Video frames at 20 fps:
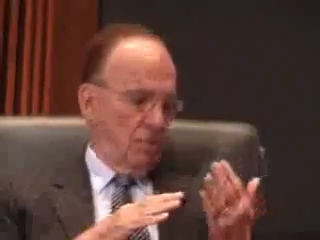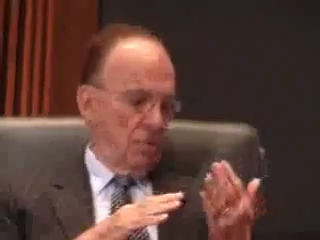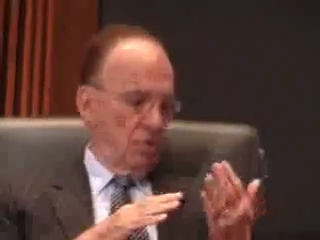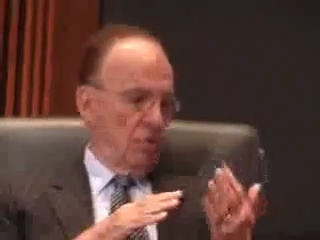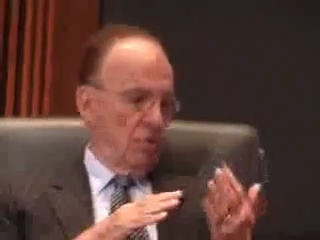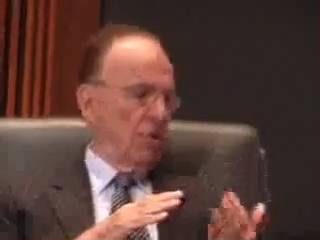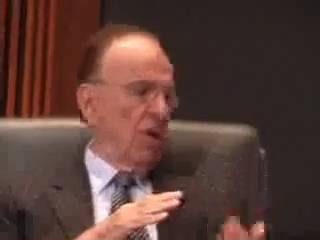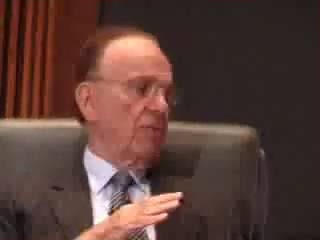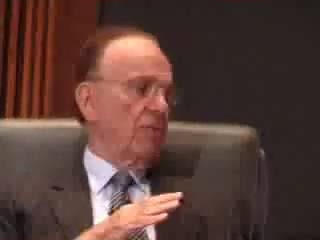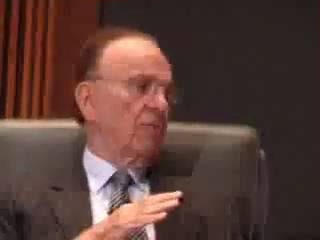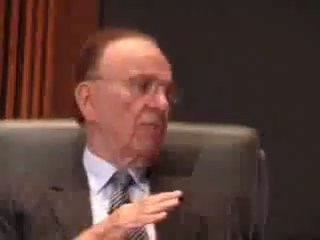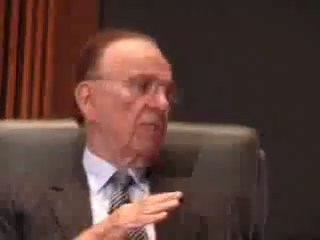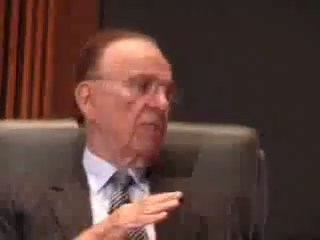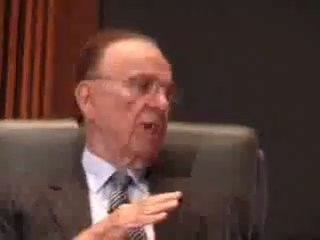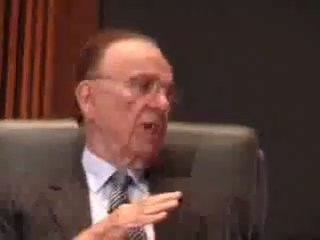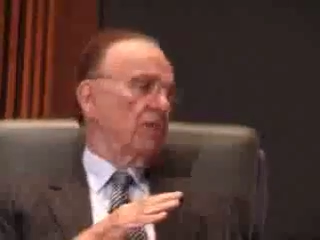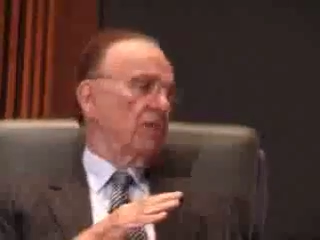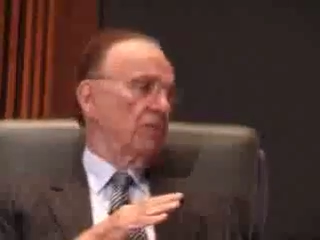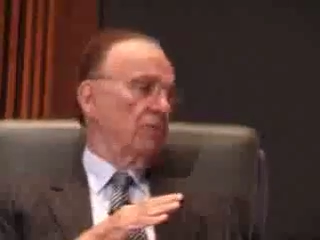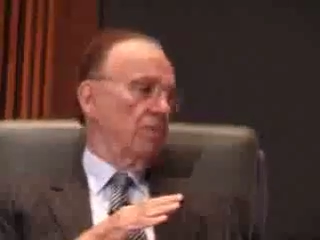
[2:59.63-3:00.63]

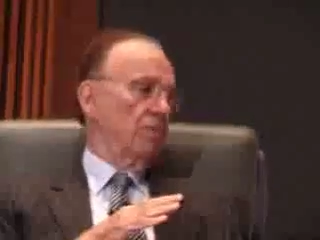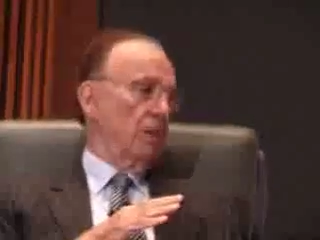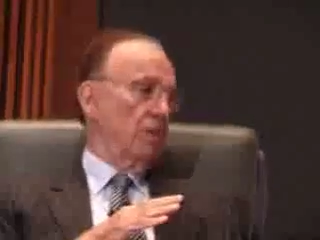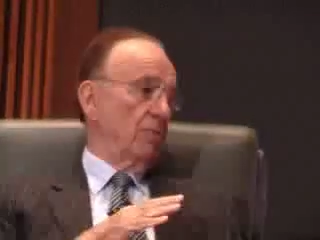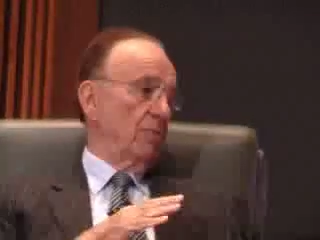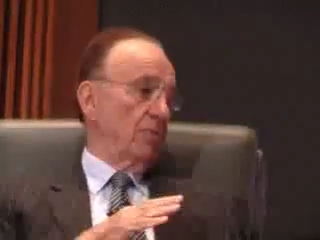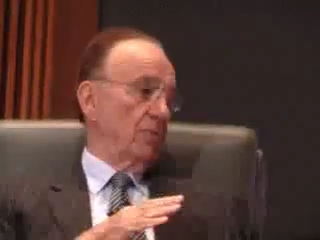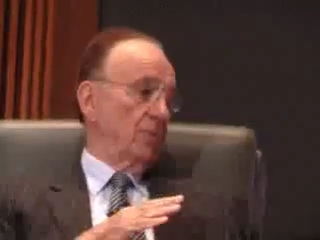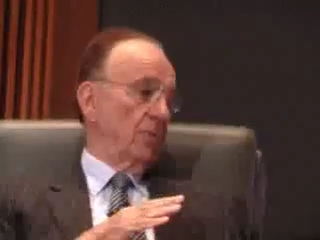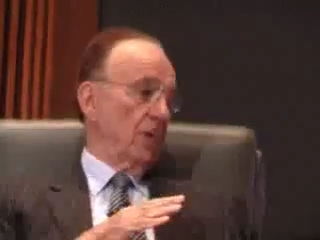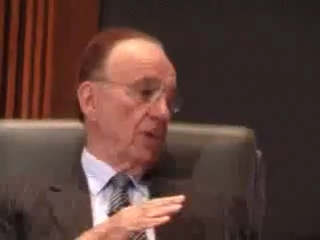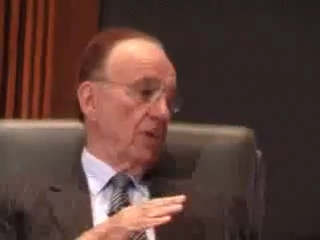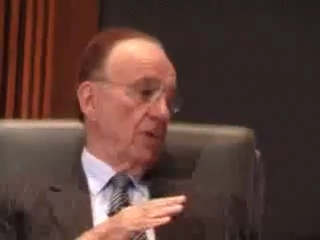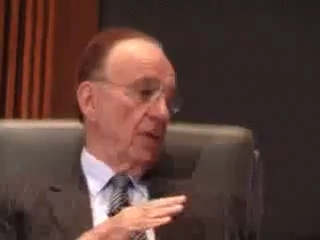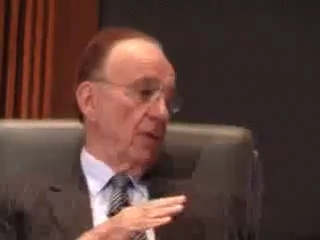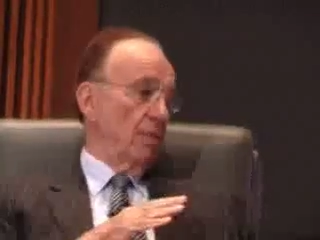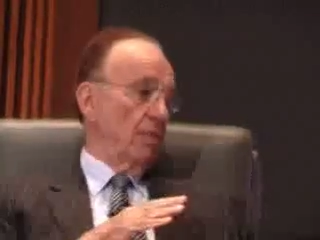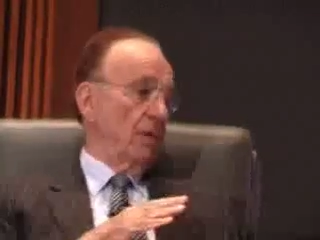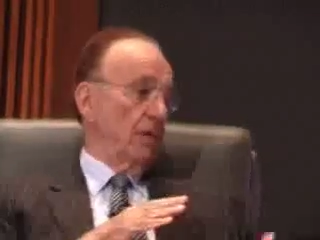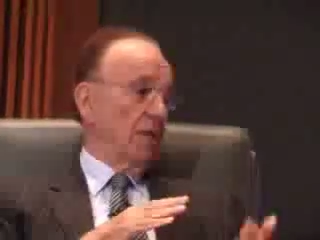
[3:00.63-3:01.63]
200,000 people signed
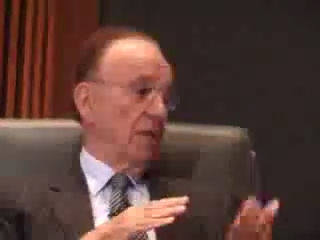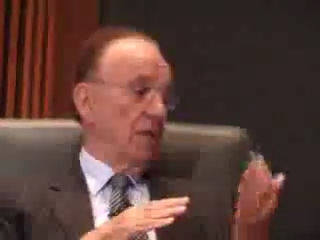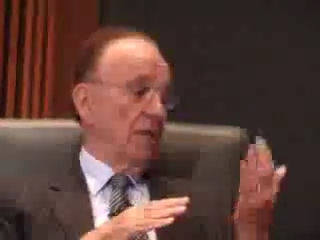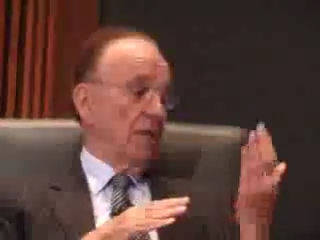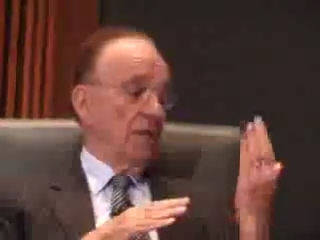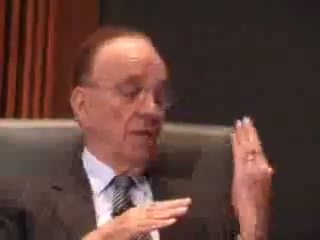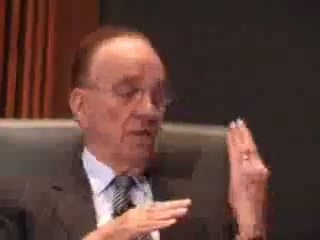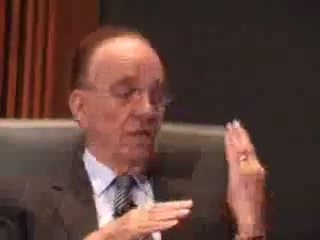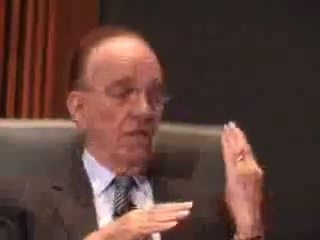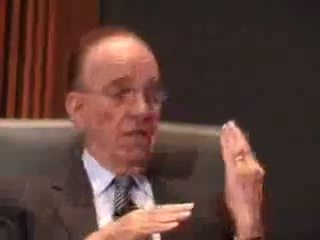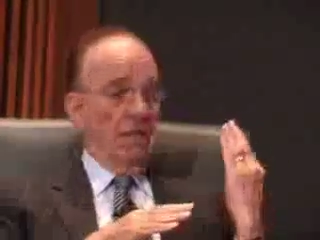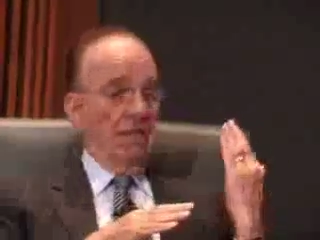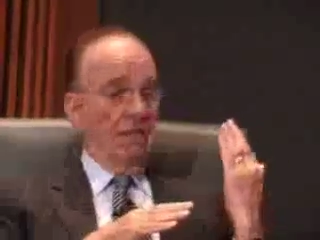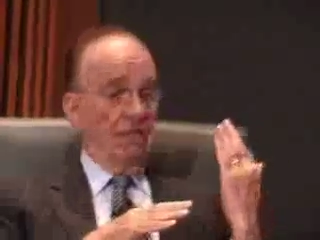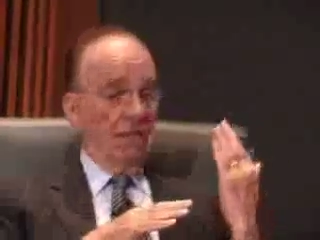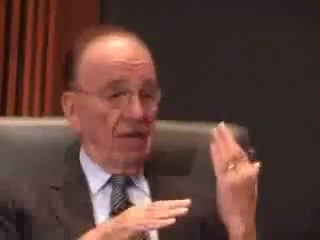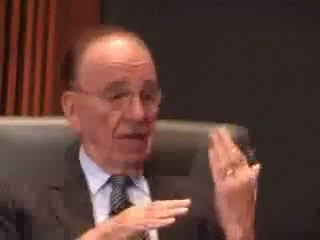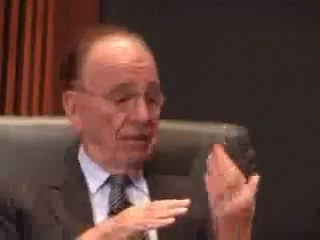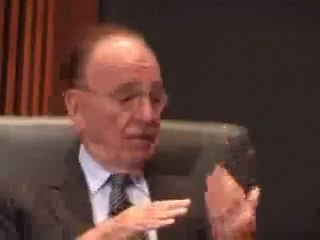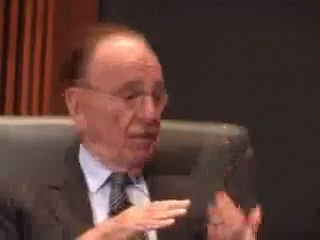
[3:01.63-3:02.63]
up. They said
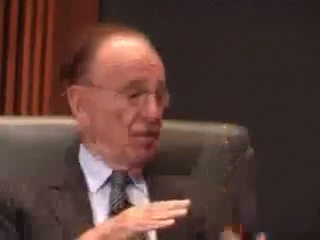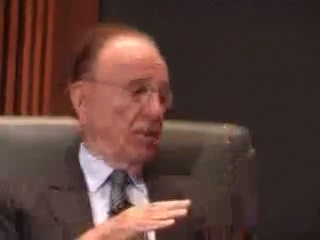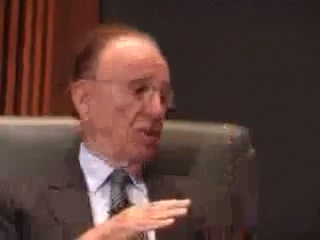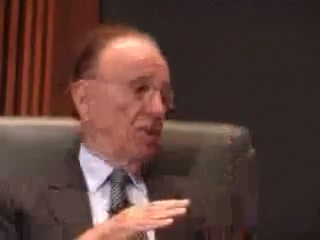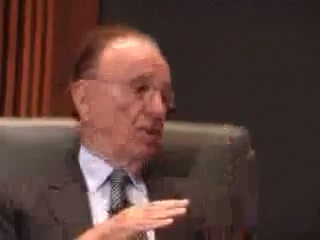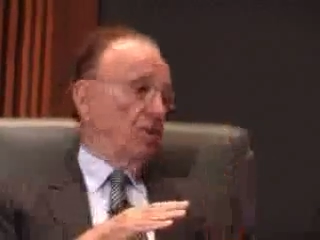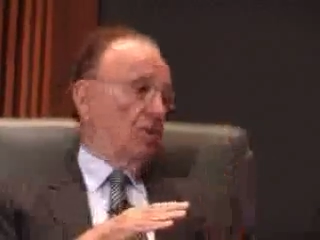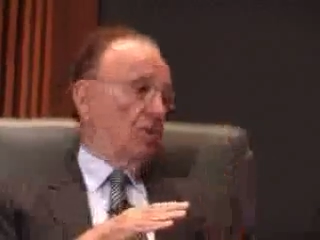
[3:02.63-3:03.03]
they've never seen a